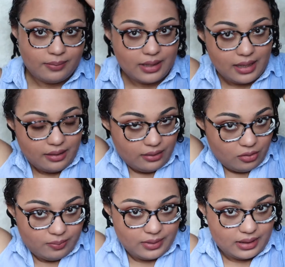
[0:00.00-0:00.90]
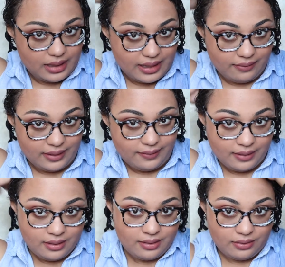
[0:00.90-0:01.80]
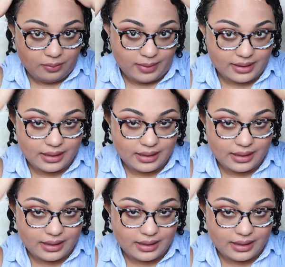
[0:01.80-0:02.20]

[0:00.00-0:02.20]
Apply the little bit I have left through my